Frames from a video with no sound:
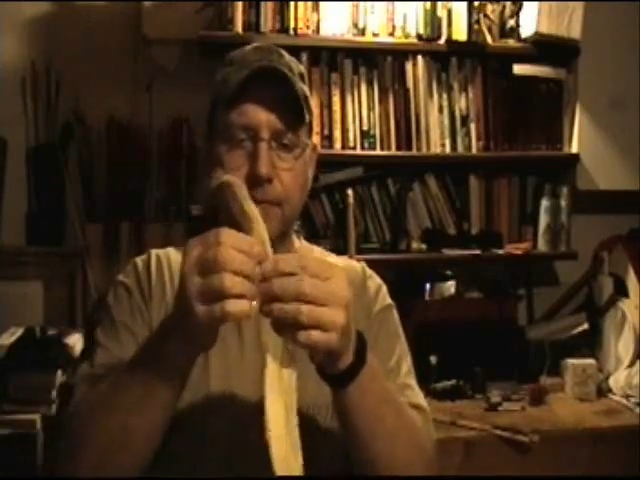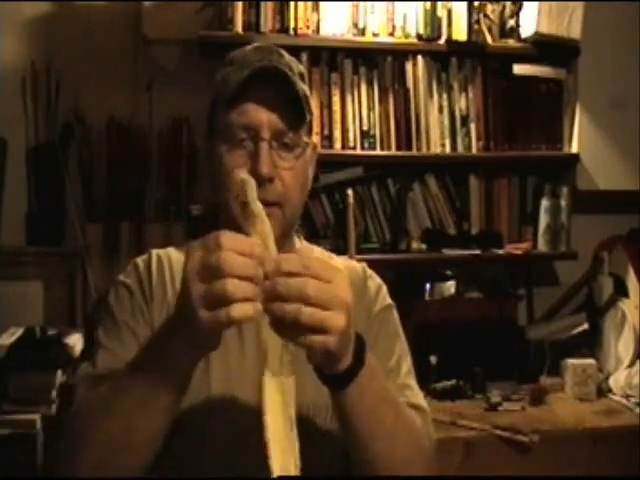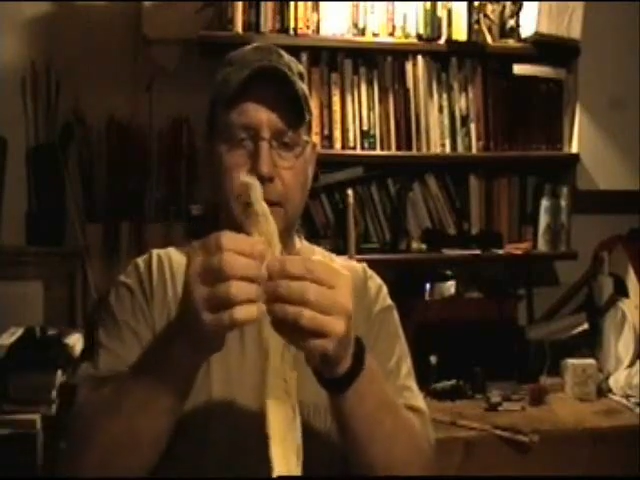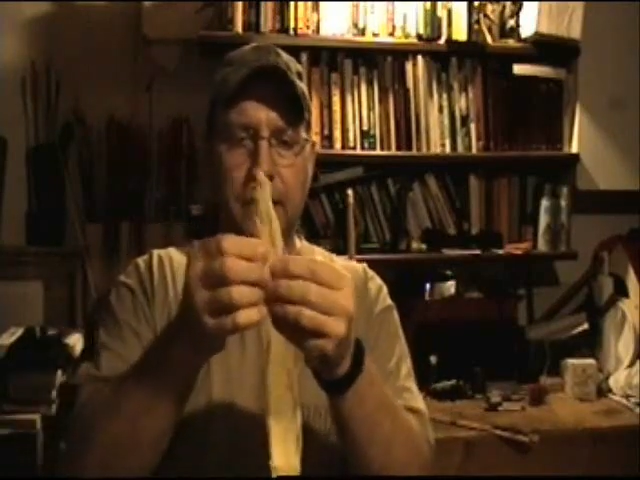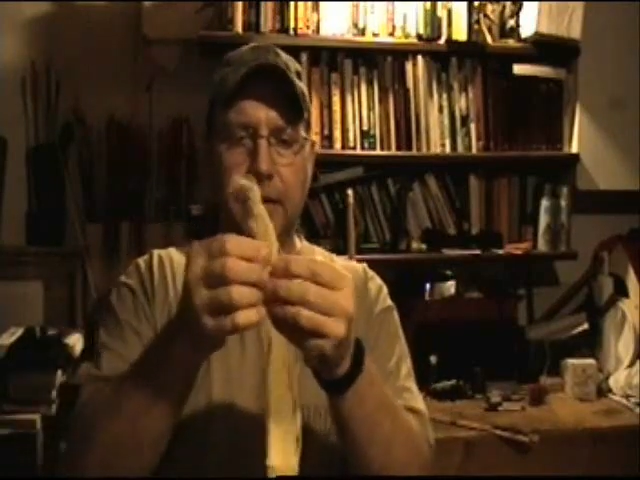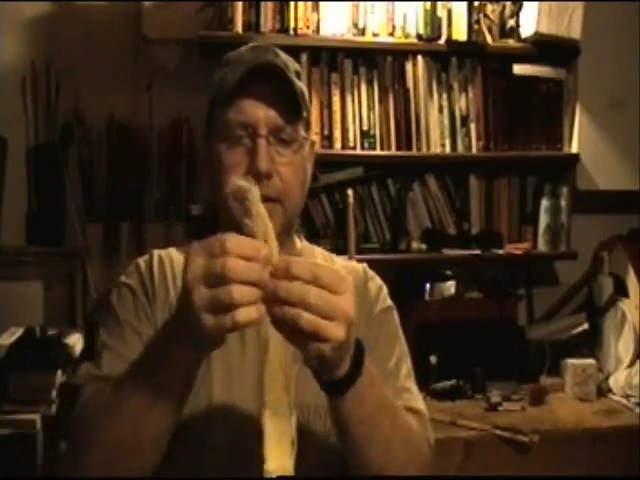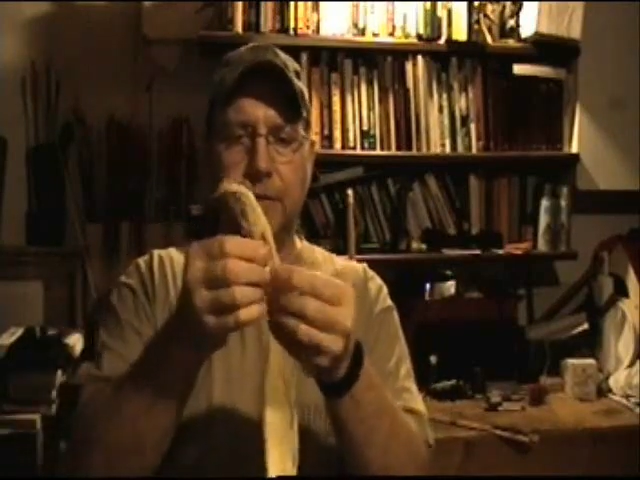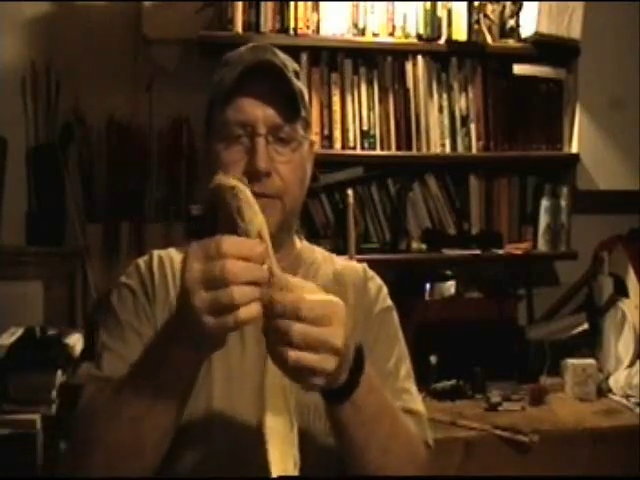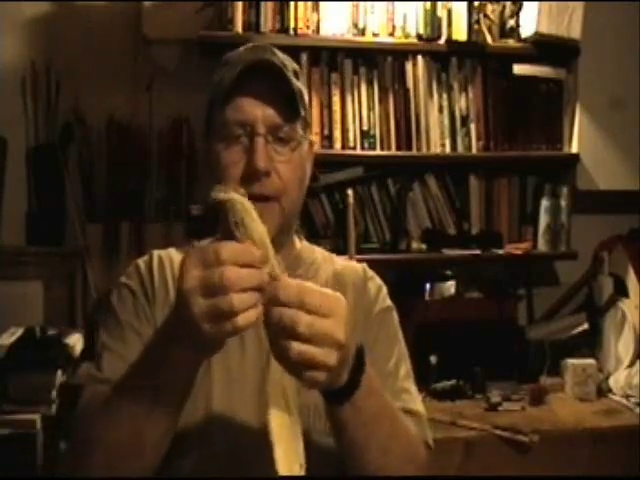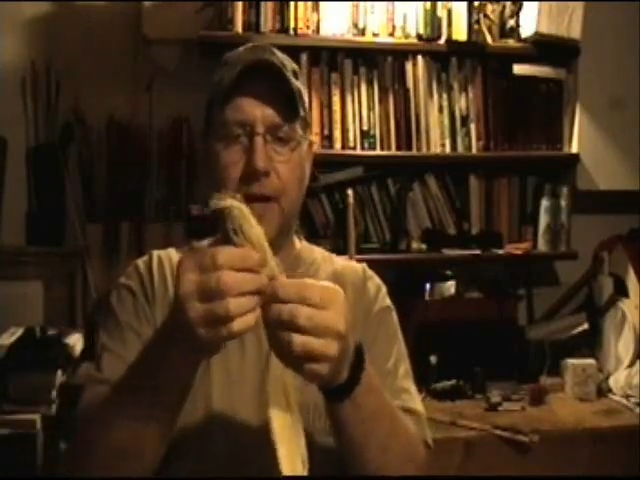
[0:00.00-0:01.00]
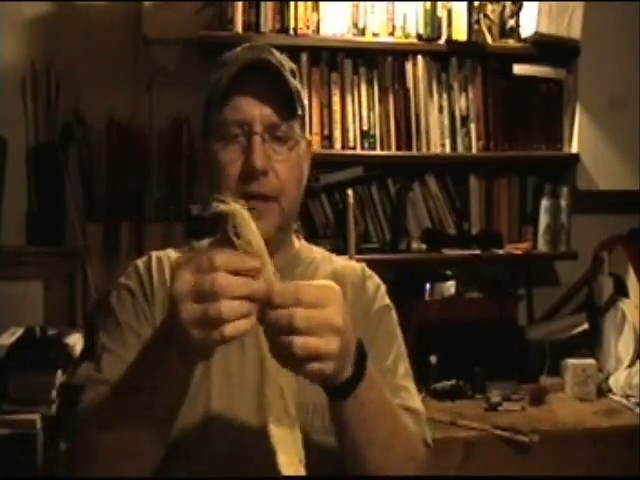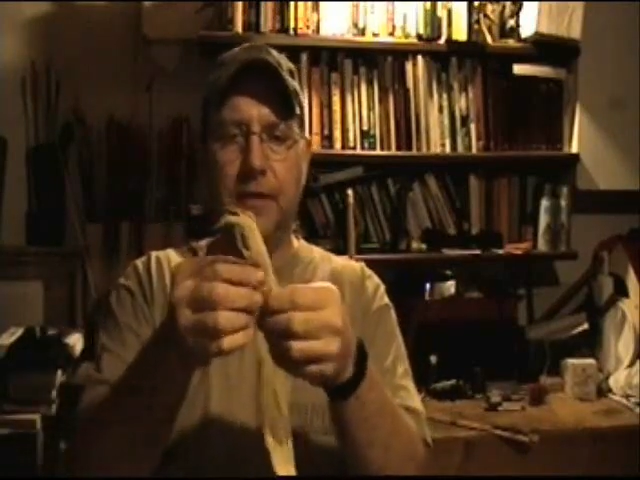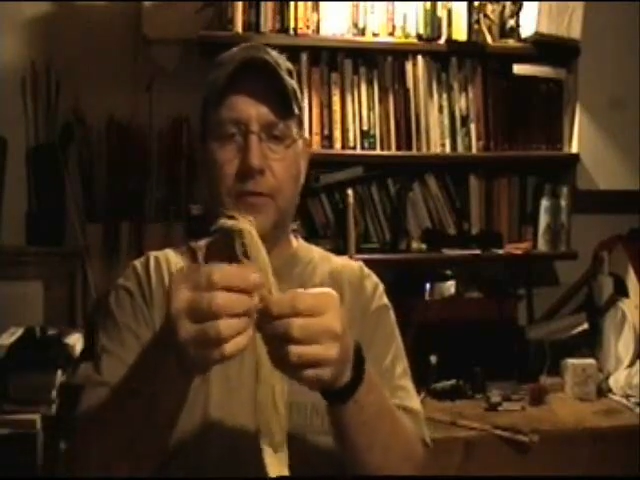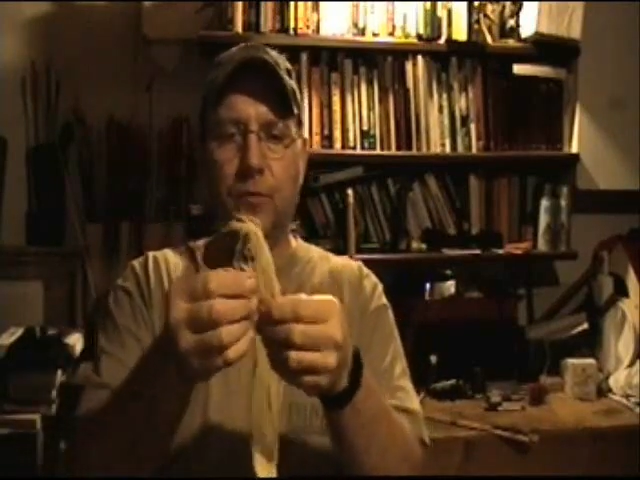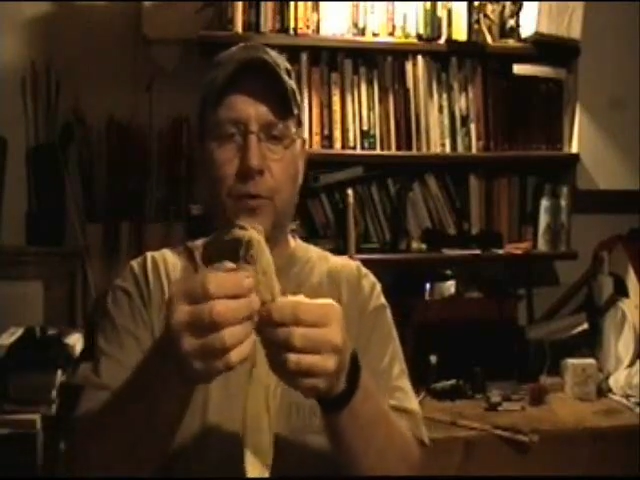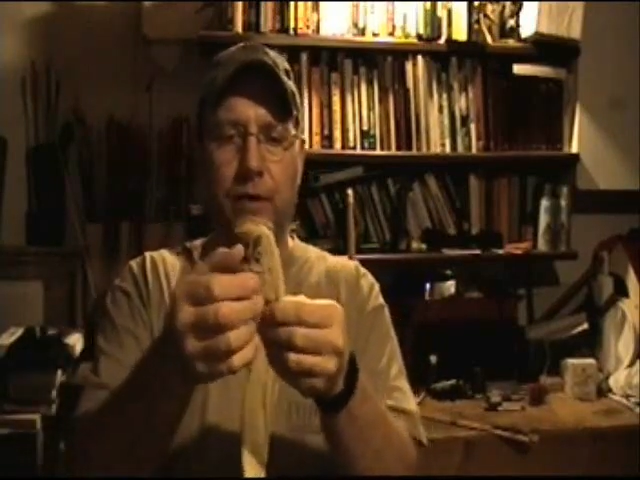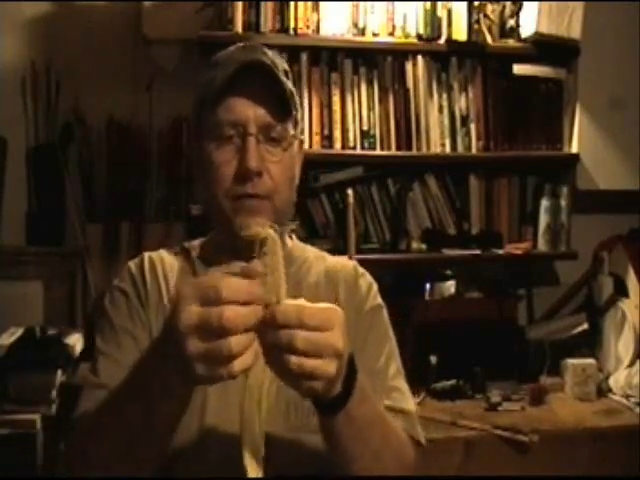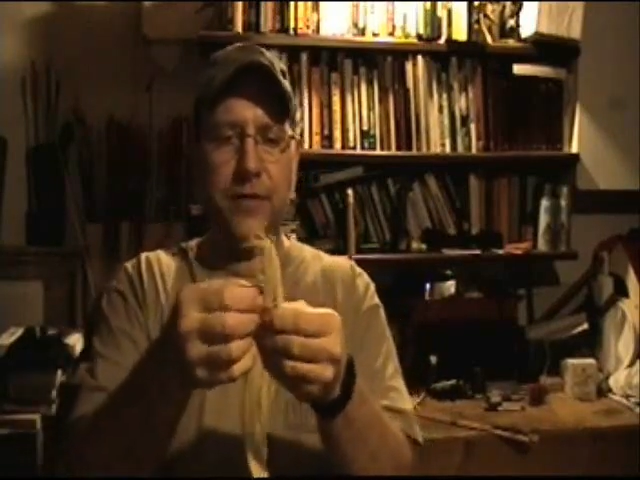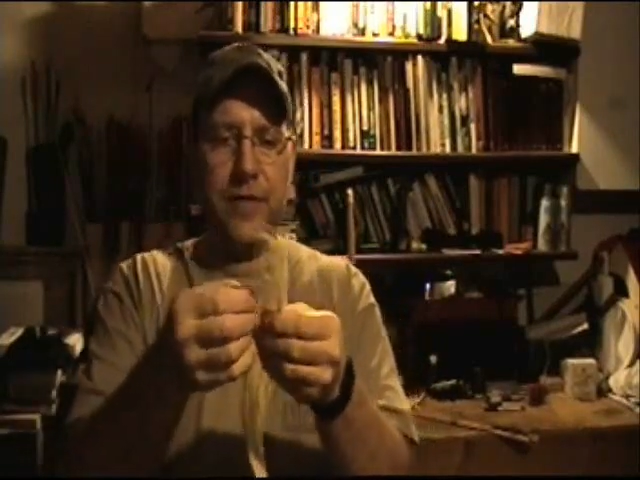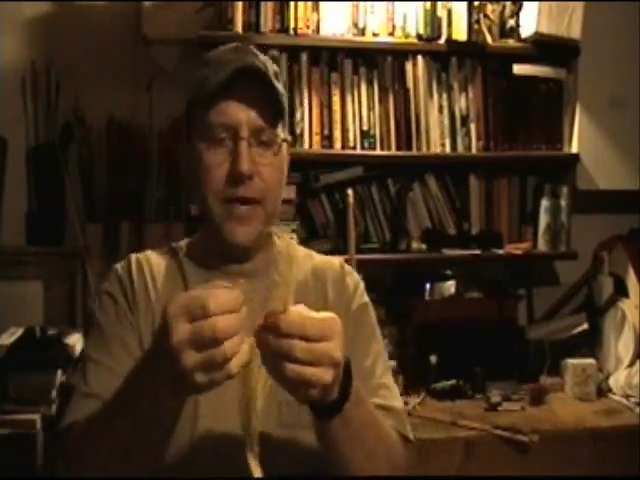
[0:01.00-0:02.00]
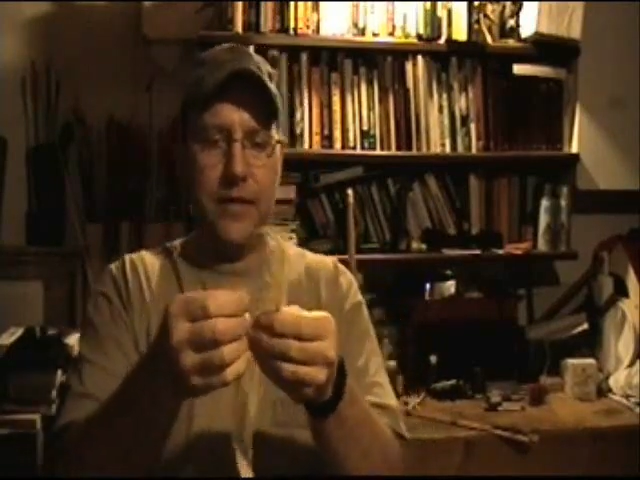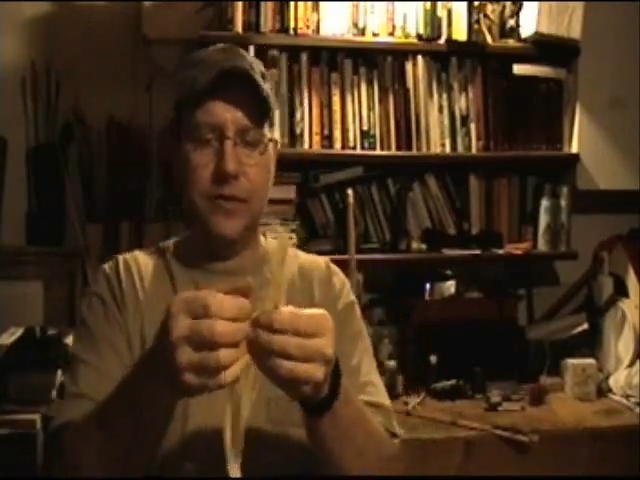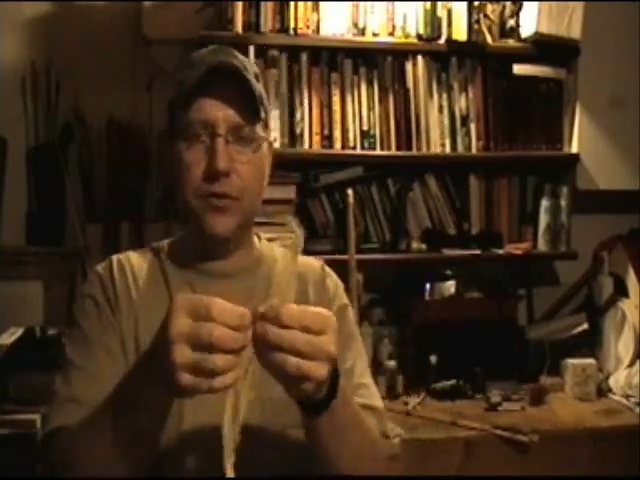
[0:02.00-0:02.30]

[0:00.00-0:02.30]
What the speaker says: and get it as fine as whatever size